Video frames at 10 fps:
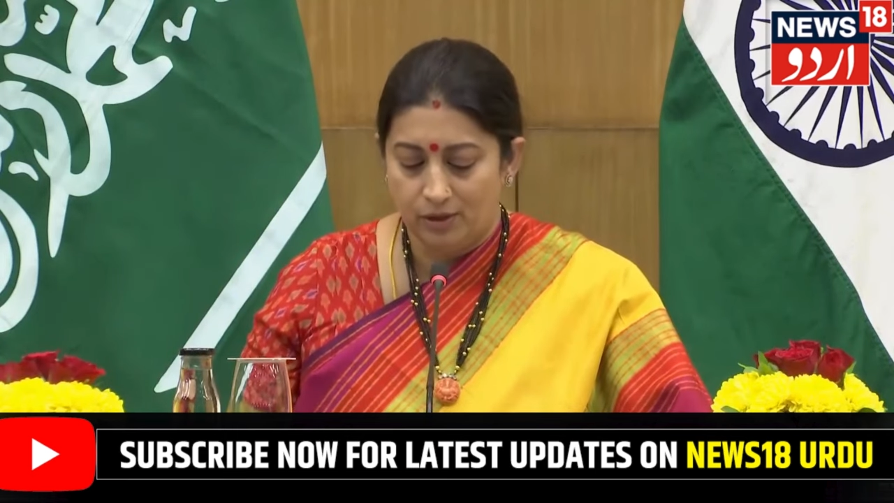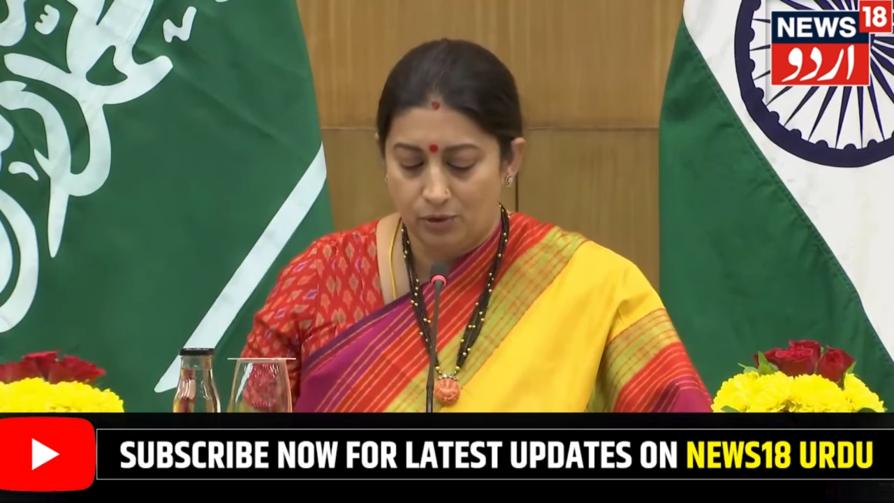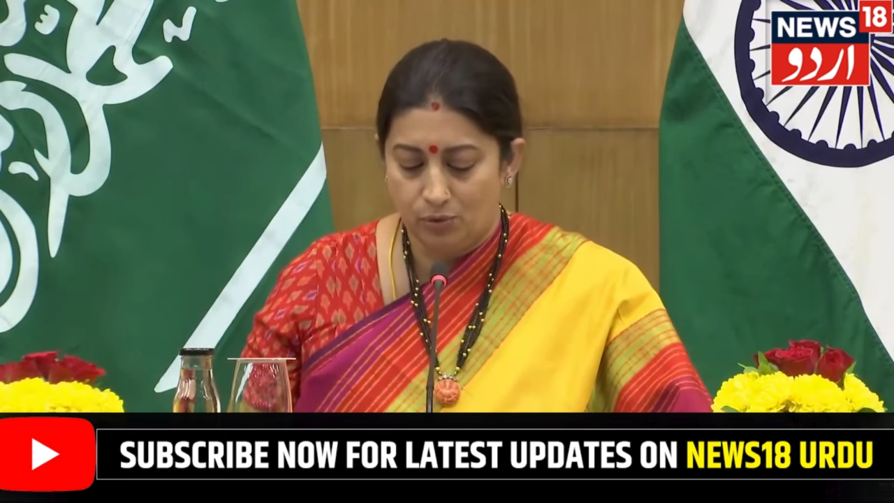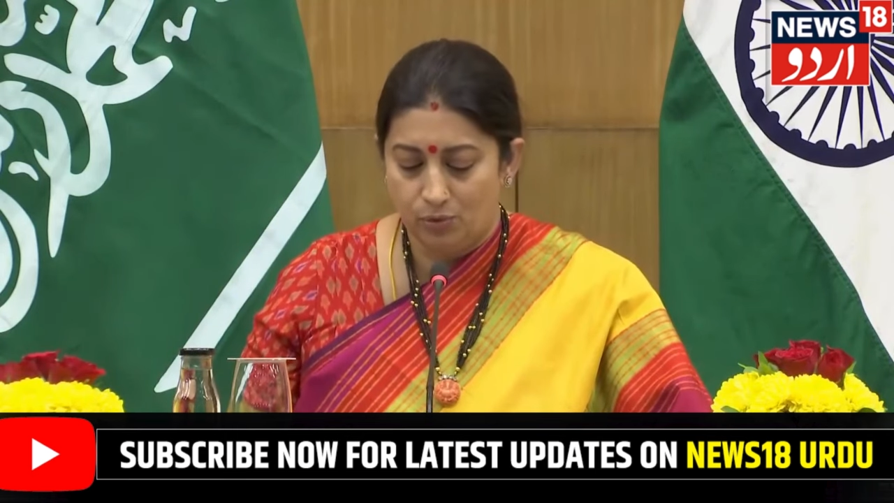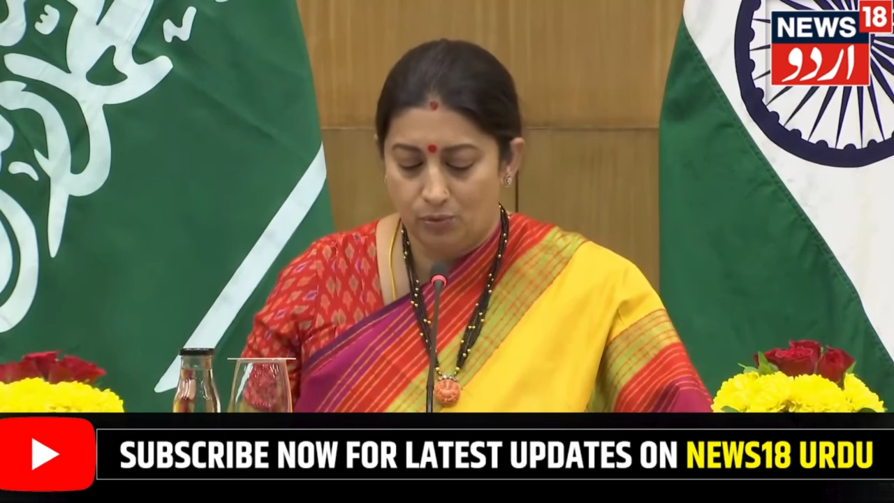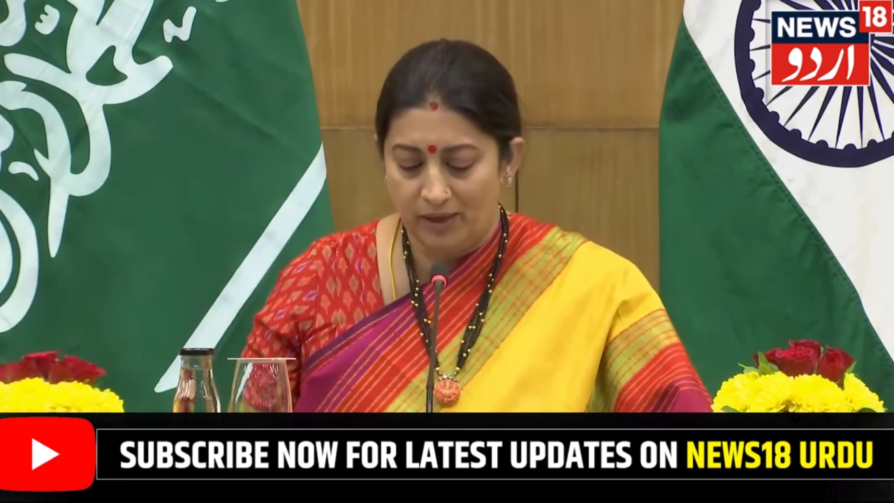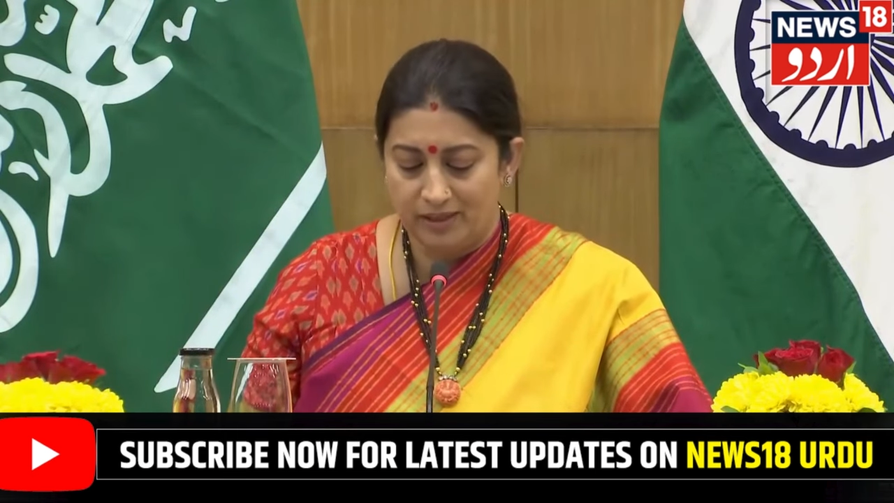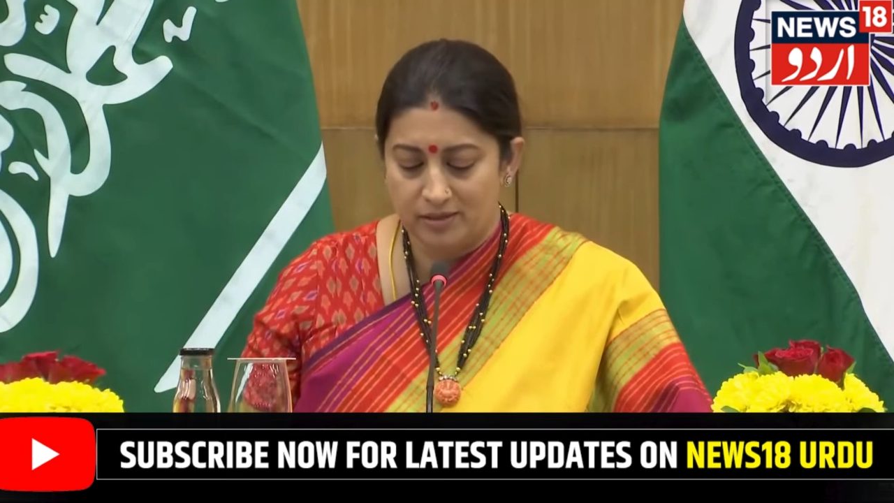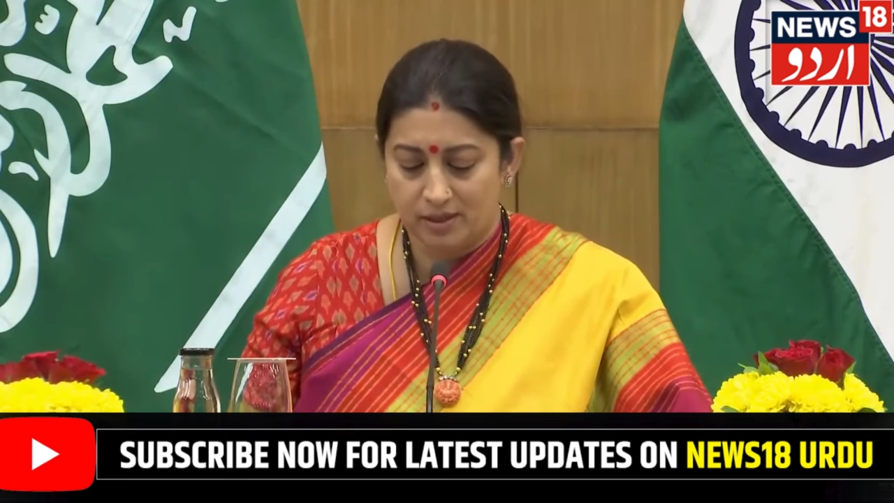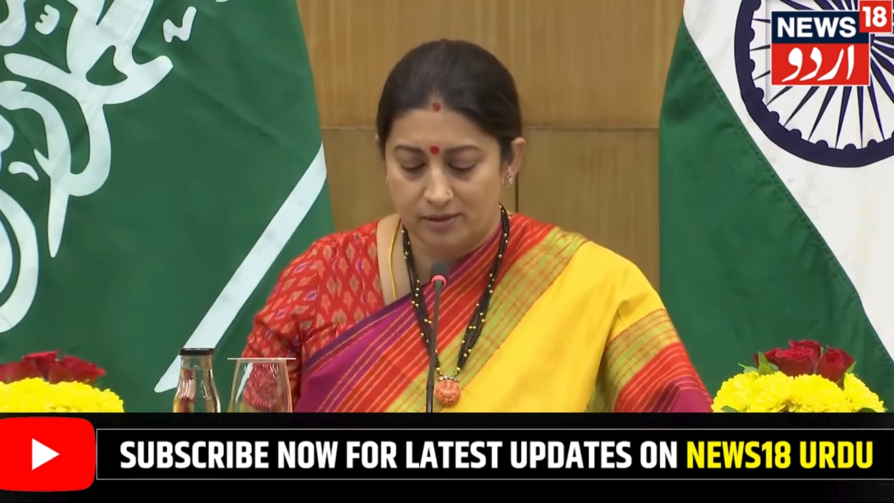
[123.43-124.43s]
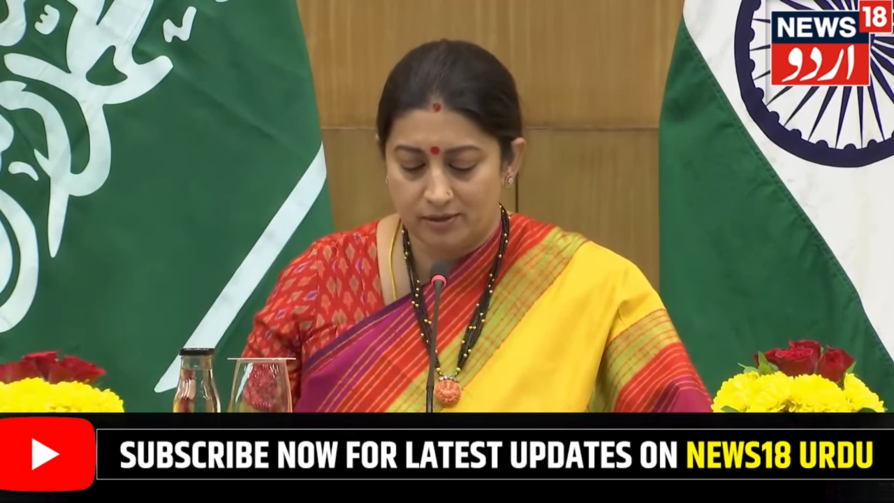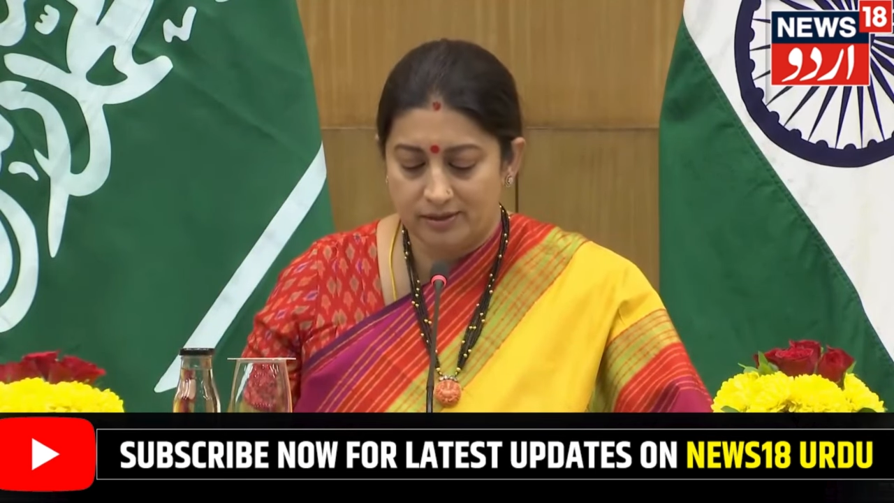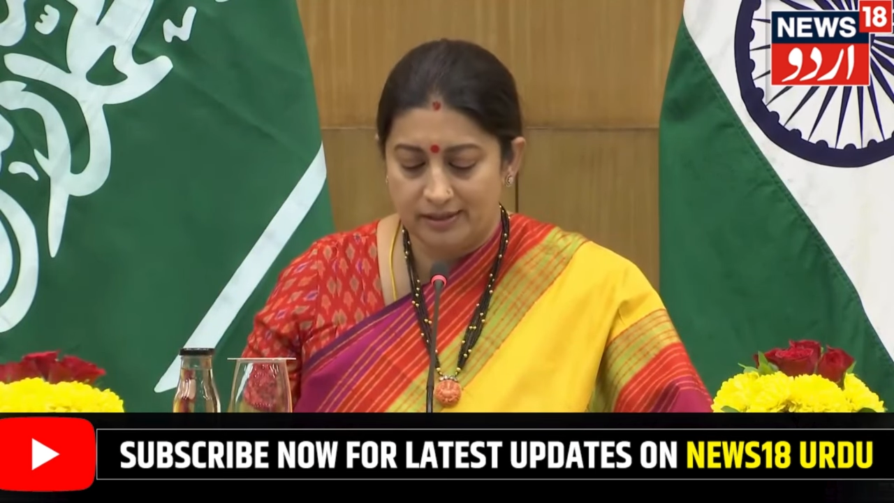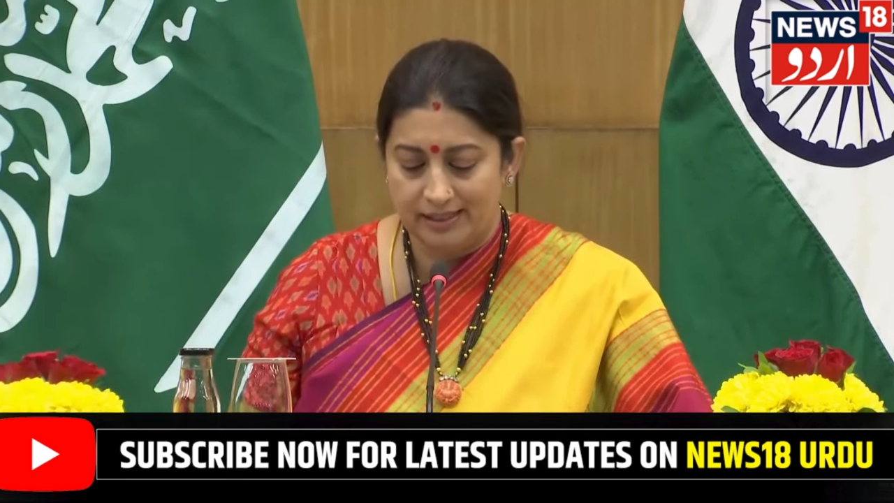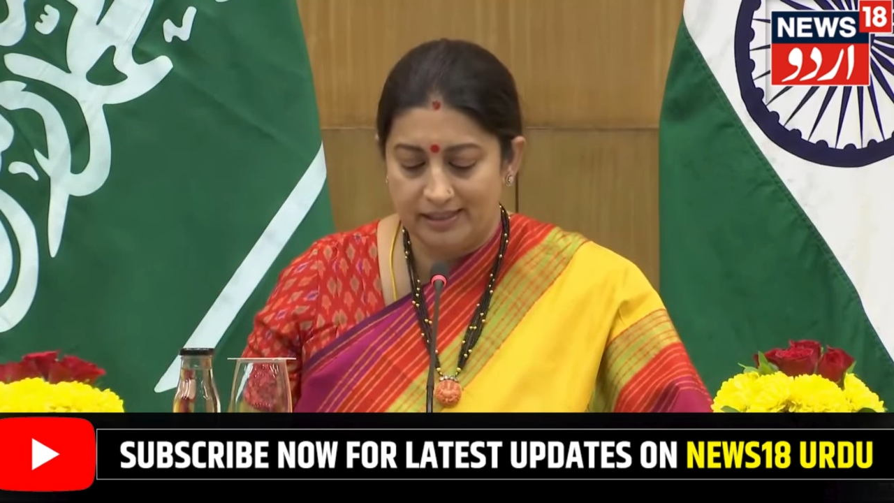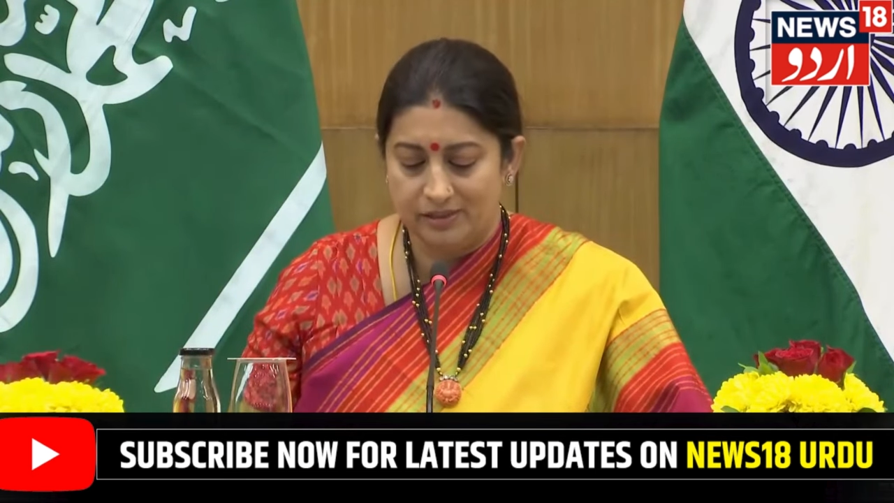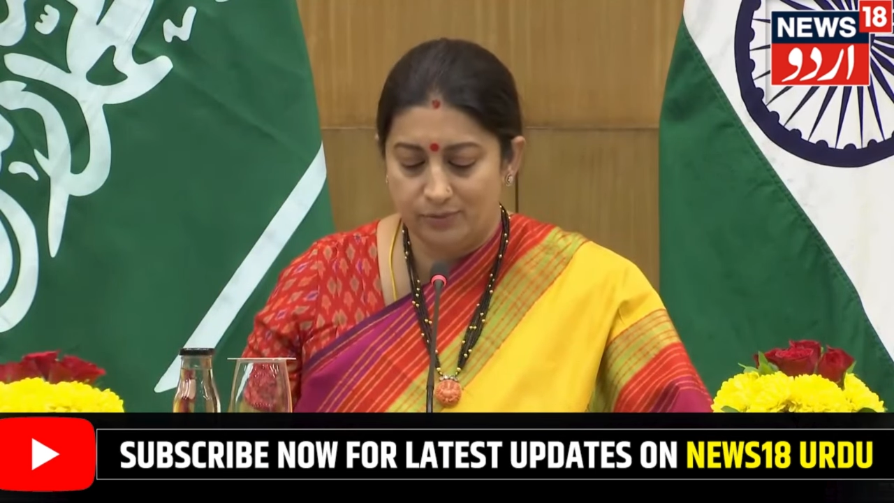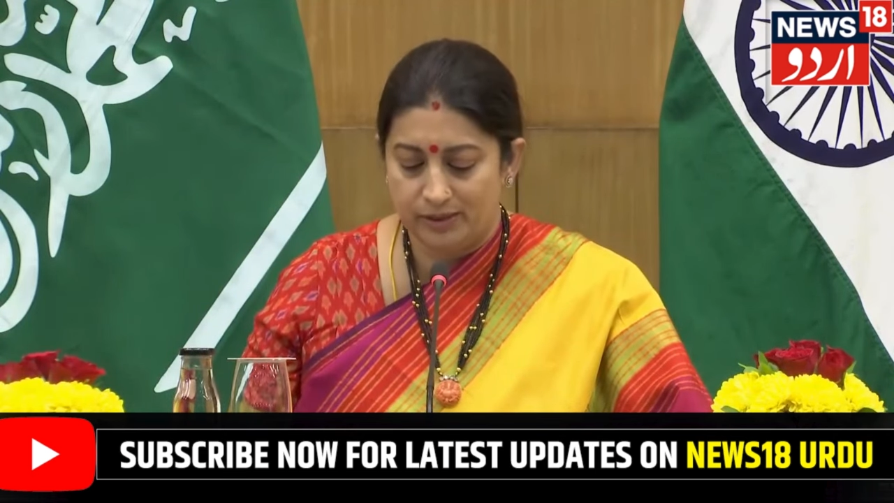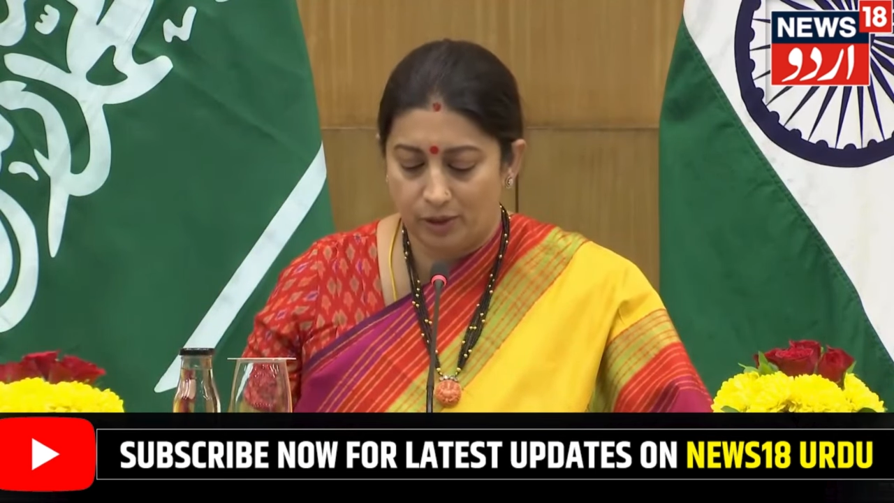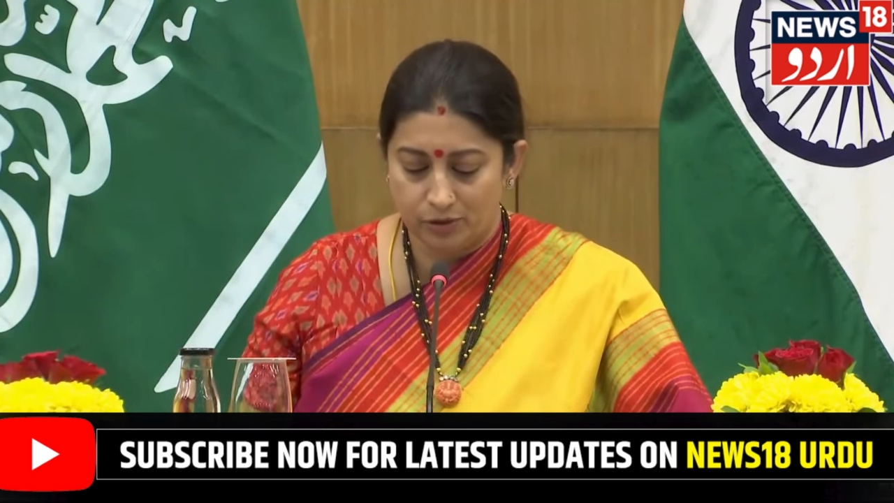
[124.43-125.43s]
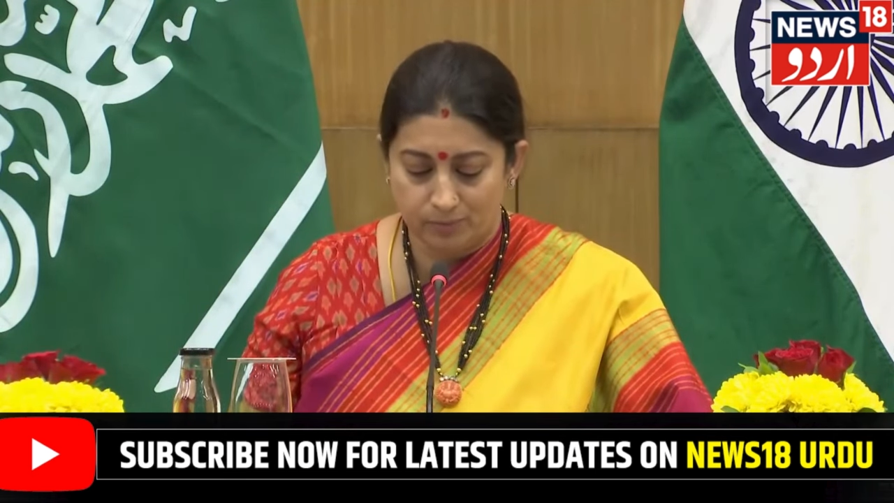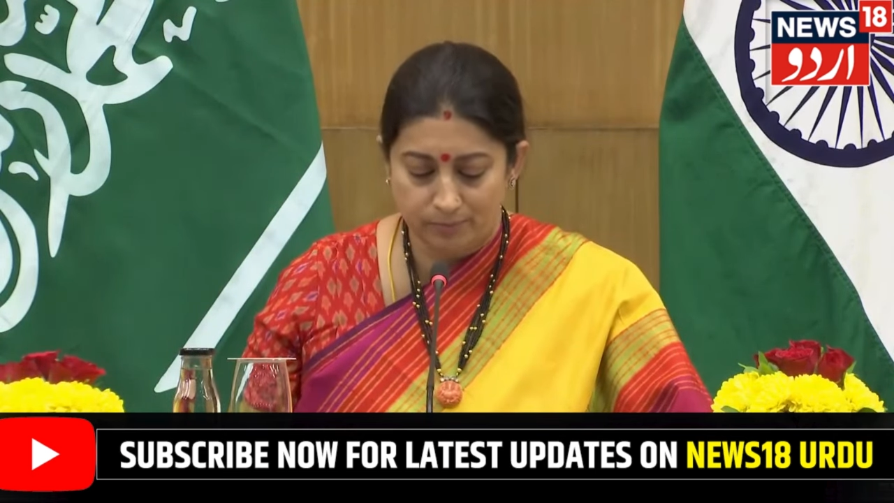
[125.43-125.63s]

who went under the Lady Without